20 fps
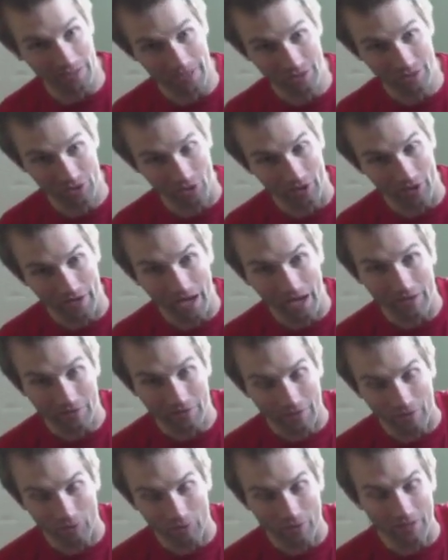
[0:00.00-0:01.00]
I start out
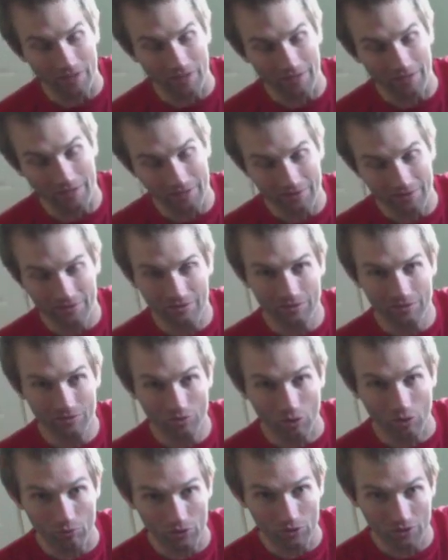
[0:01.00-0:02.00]
that way, and it's
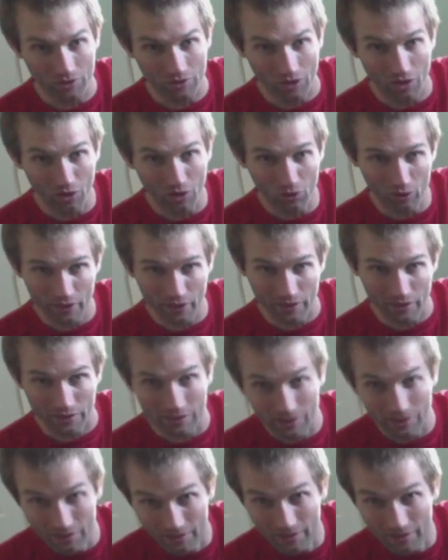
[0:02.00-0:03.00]
almost
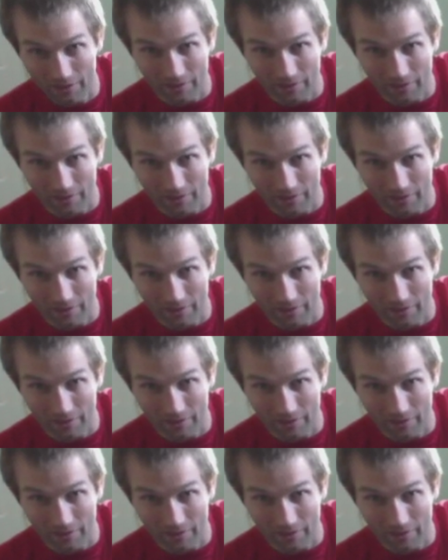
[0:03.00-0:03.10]
always